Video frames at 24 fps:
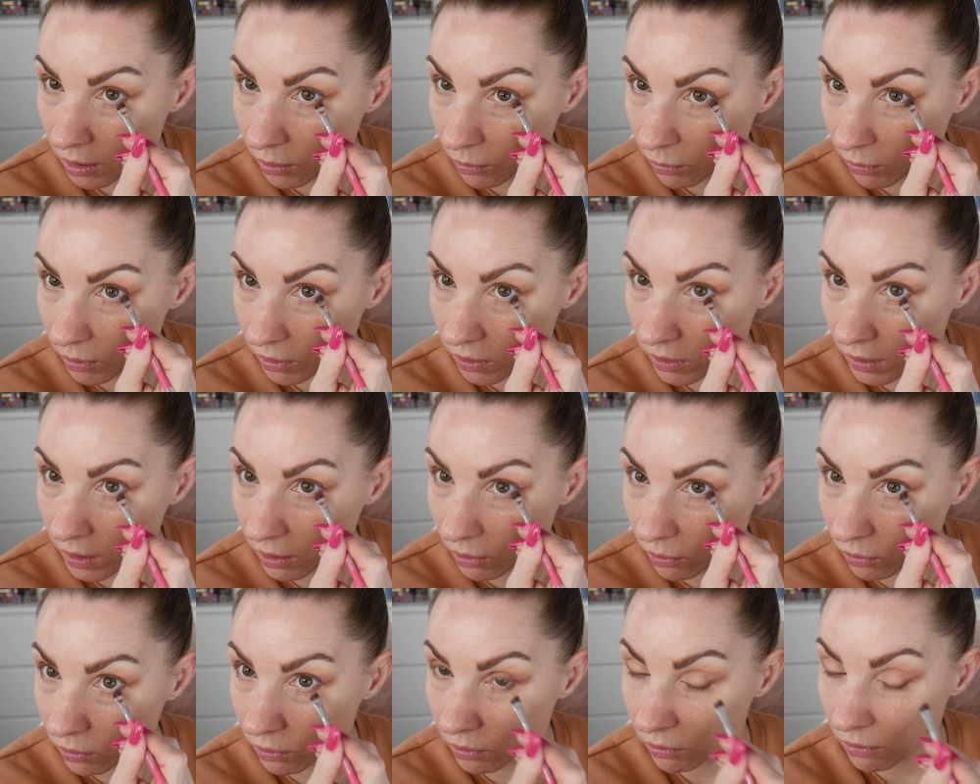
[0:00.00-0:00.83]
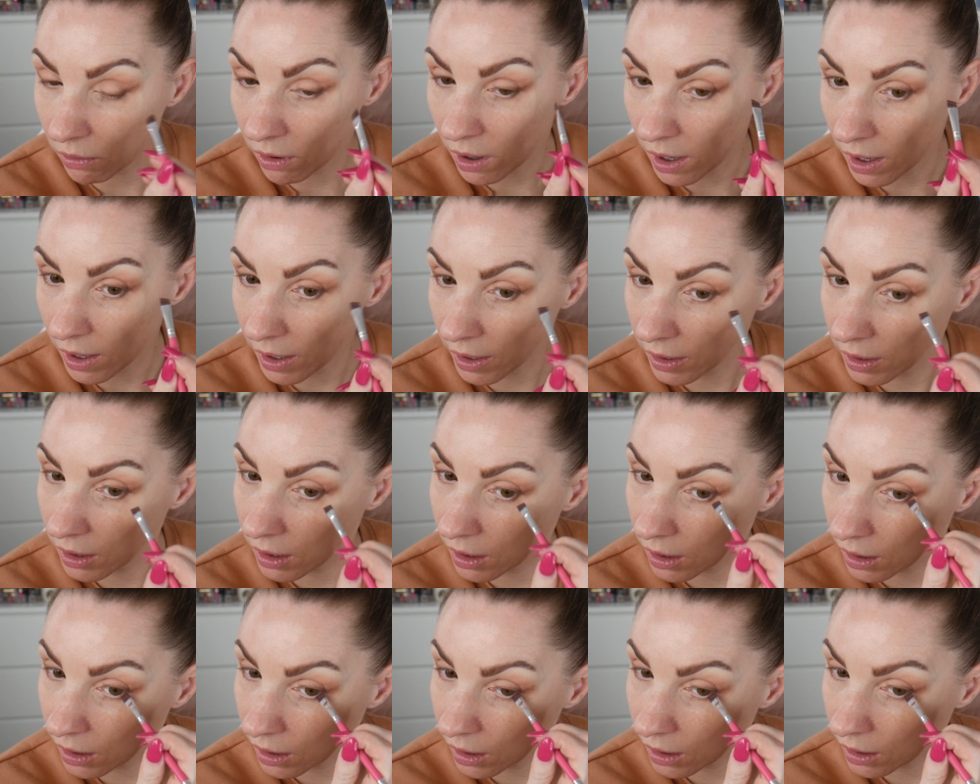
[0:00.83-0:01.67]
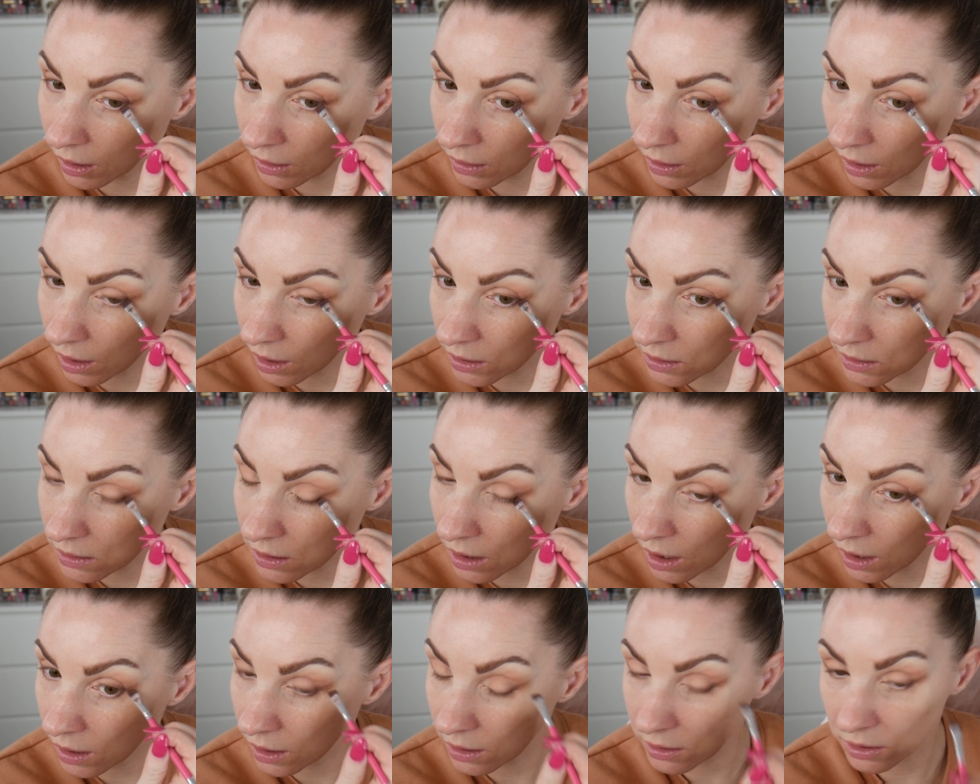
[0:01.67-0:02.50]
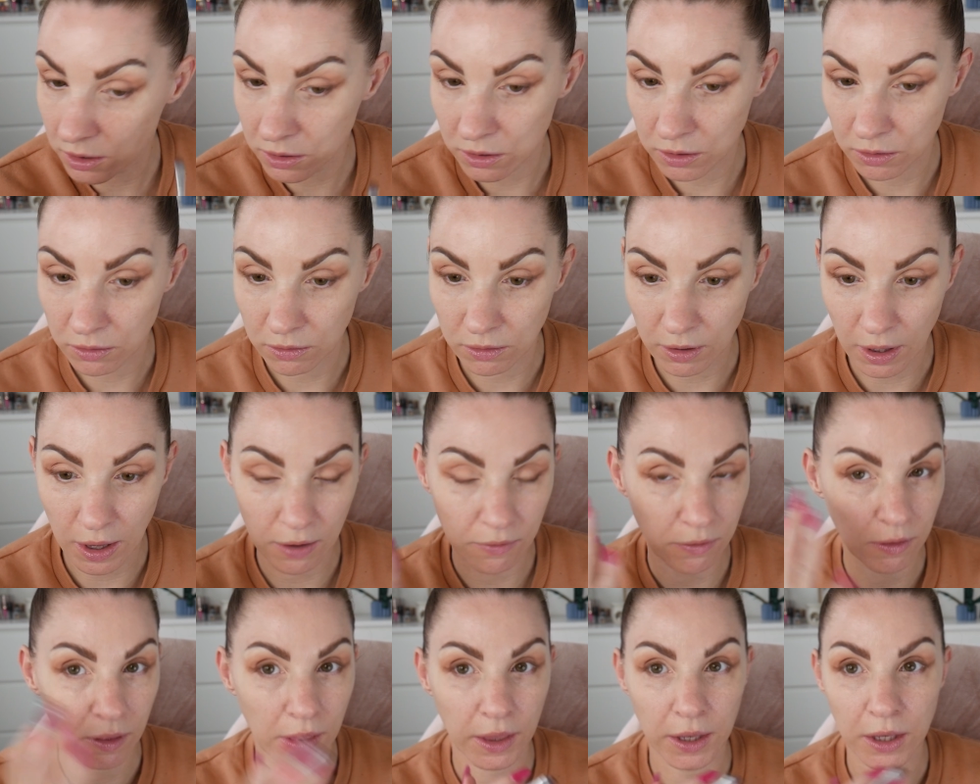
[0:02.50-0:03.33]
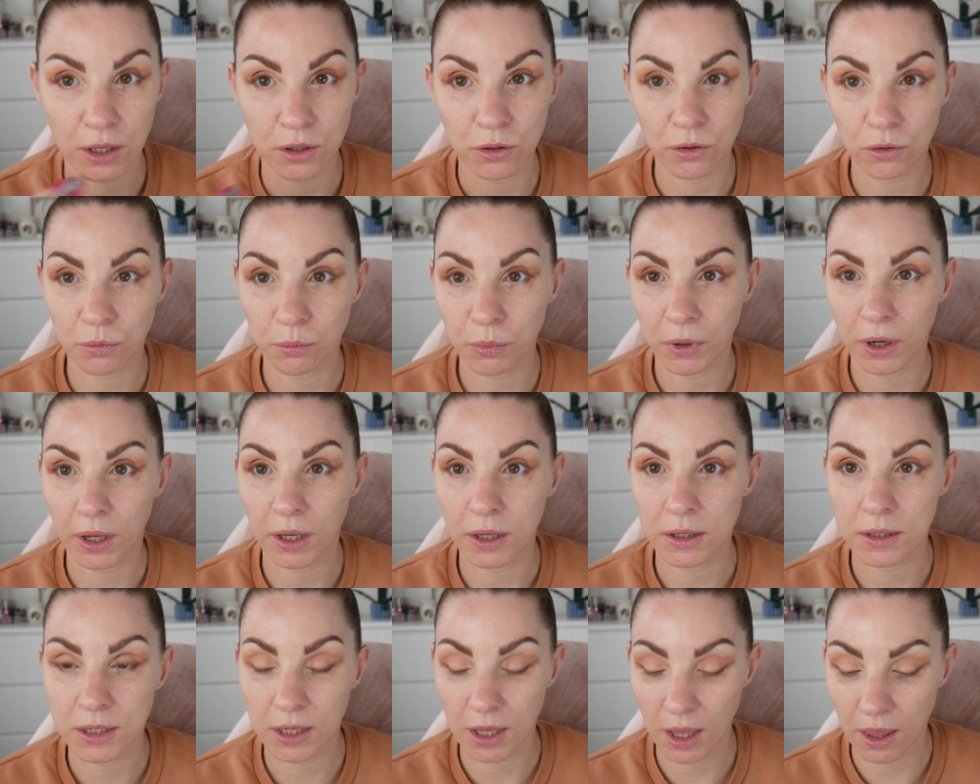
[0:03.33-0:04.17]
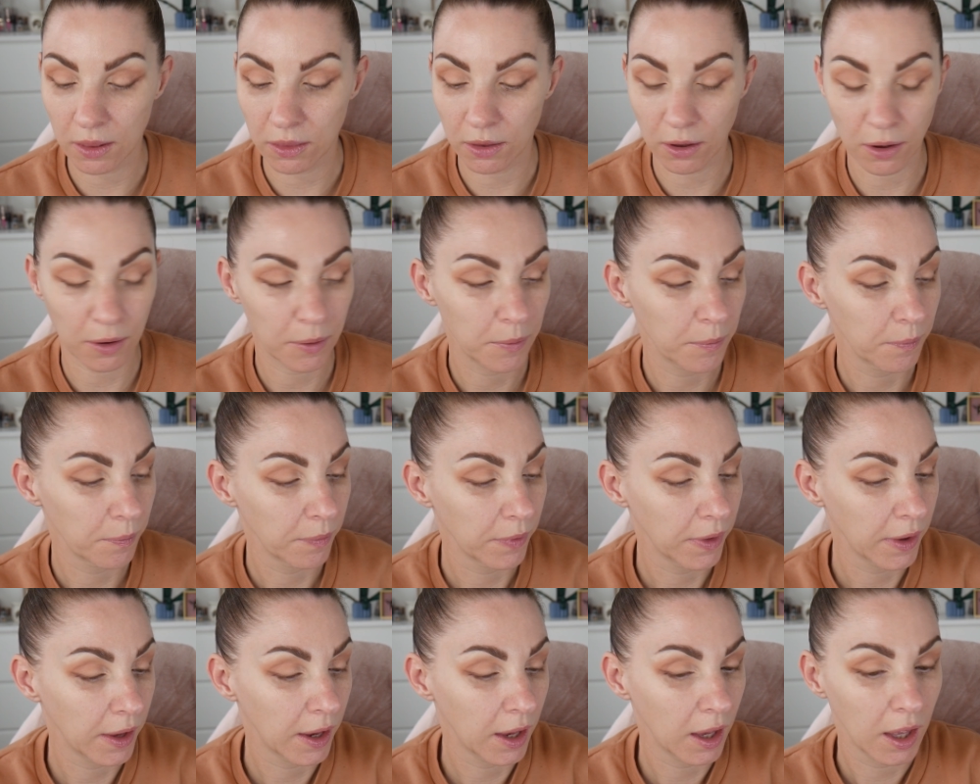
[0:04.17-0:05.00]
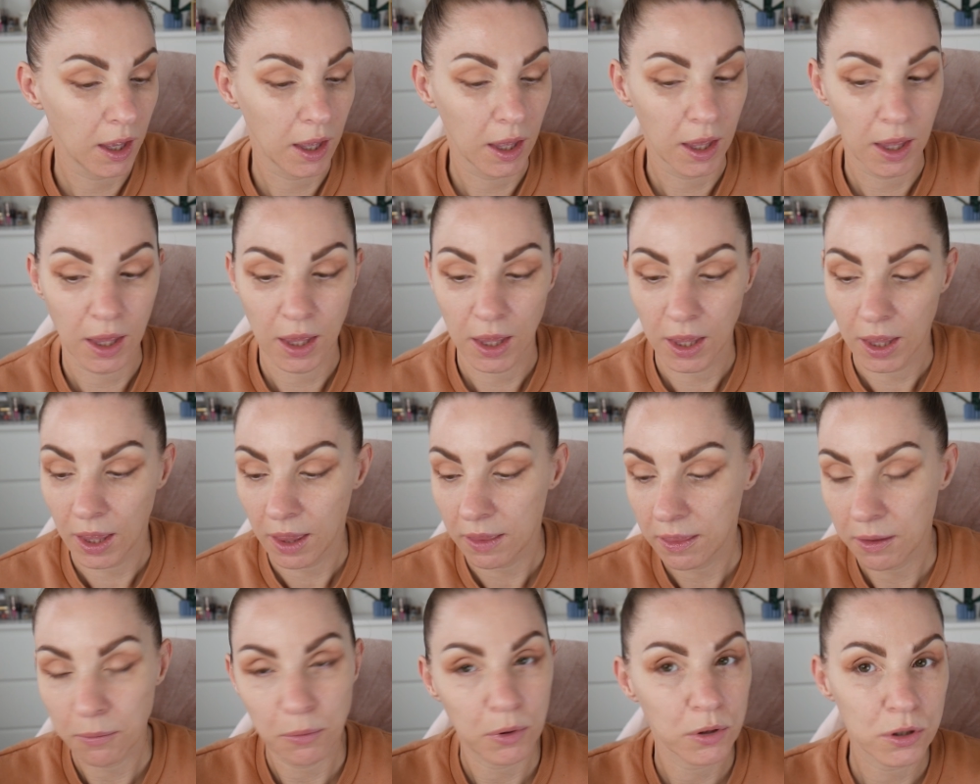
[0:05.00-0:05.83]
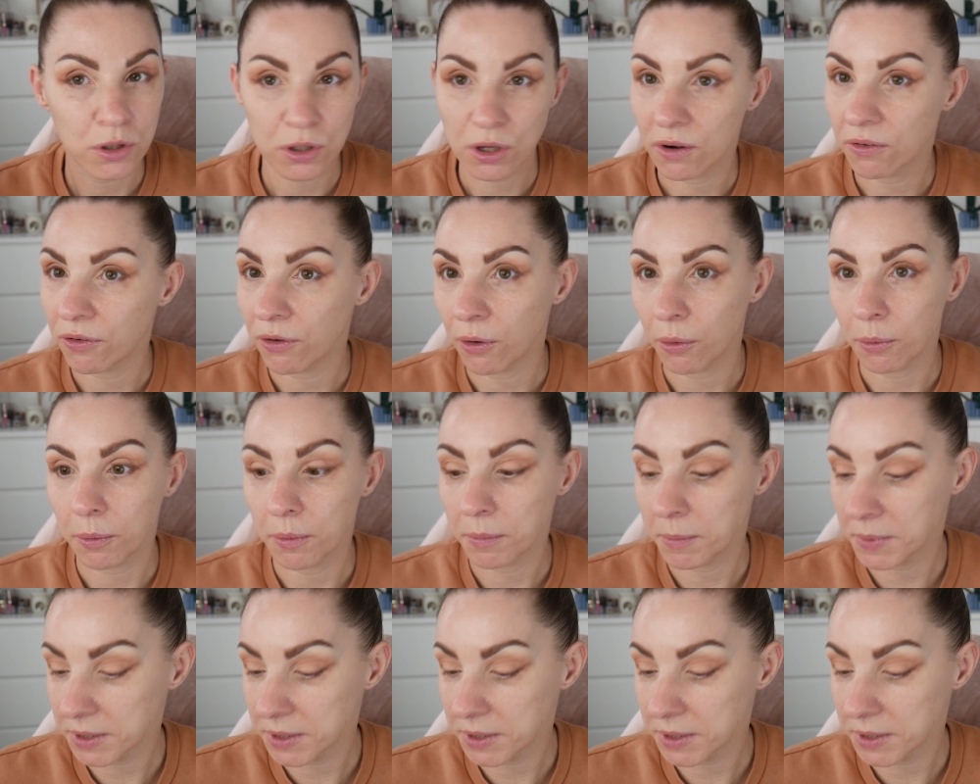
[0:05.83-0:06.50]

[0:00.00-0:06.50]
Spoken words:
with the under eye, because I just like to do that. I feel like it does bring it together. And then we're just going to throw in